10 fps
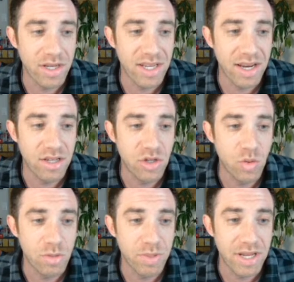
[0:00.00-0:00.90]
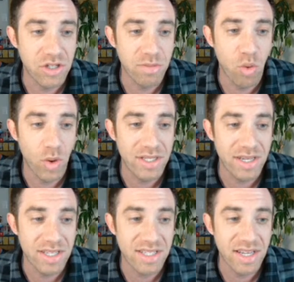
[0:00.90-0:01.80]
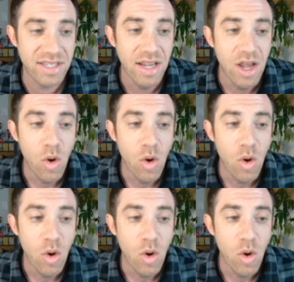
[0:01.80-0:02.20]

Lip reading: to get into was potentially points and assists